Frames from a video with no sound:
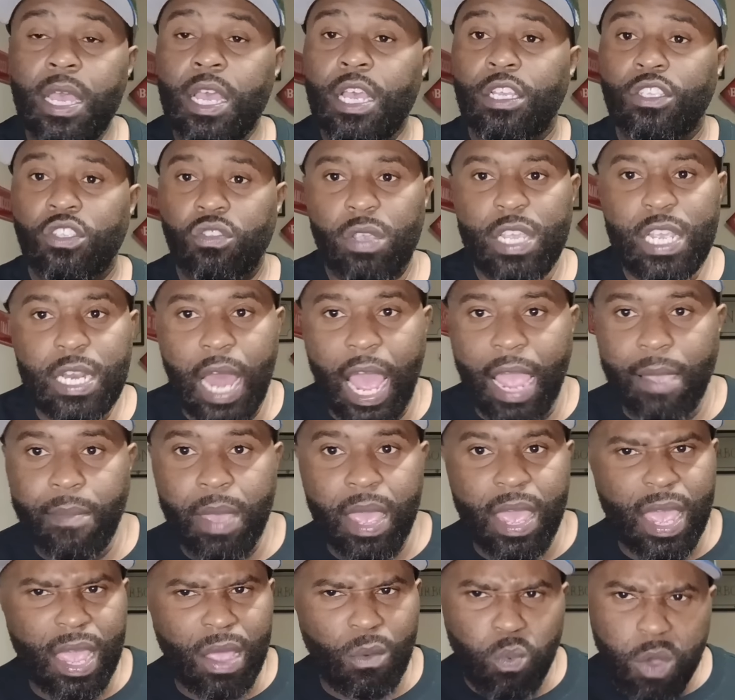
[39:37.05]
So he like,
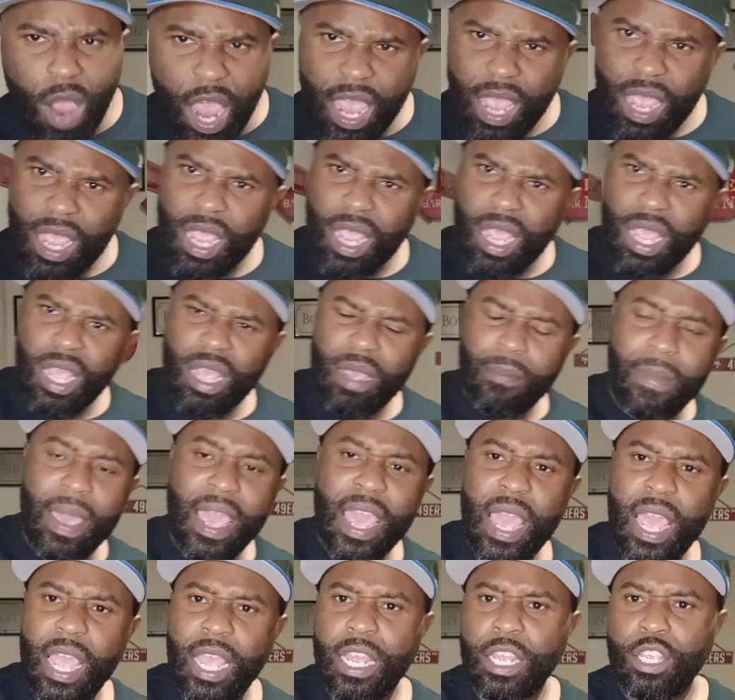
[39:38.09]
man, what?
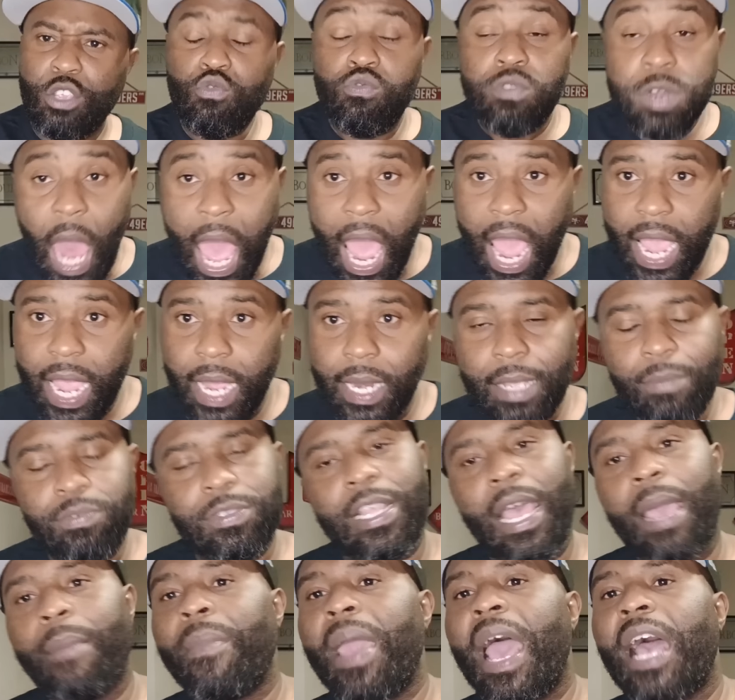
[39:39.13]
Man, you lying. He was
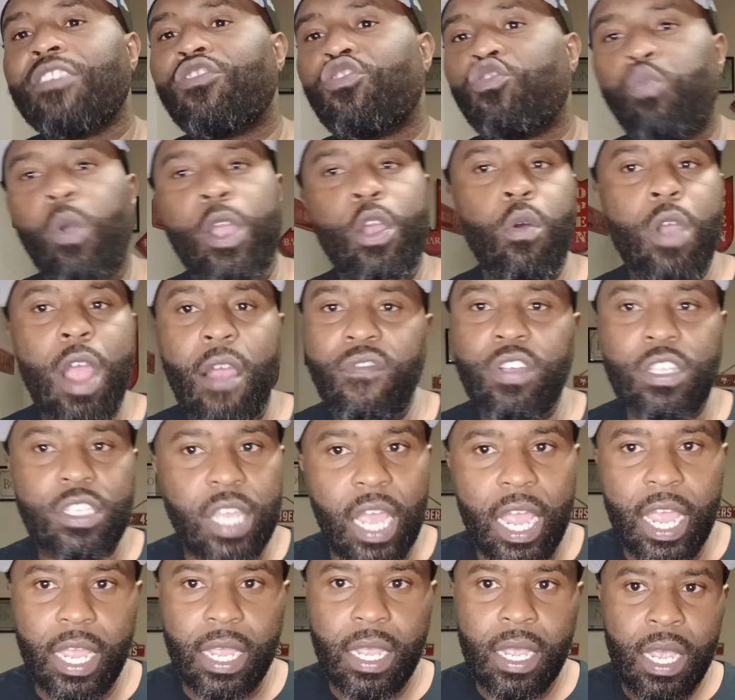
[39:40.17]
like, man, I swear on
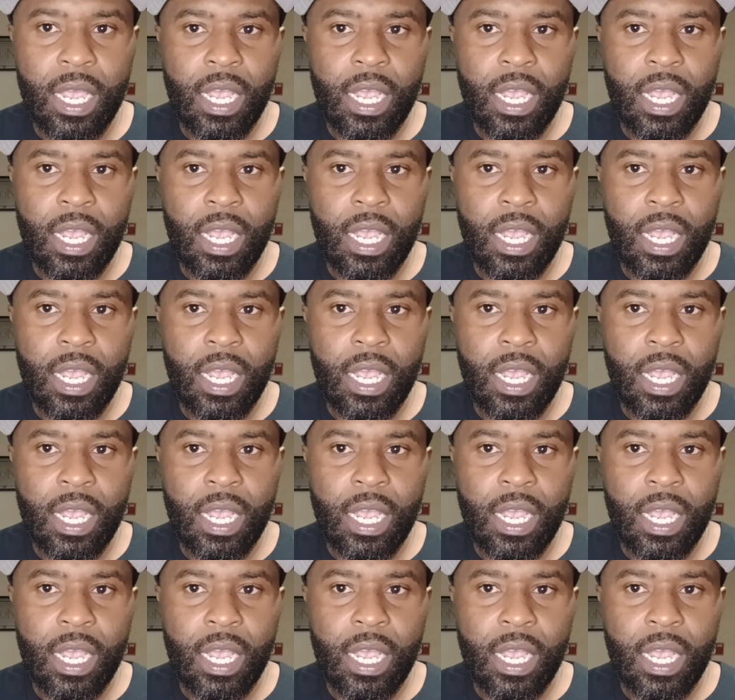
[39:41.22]
everything.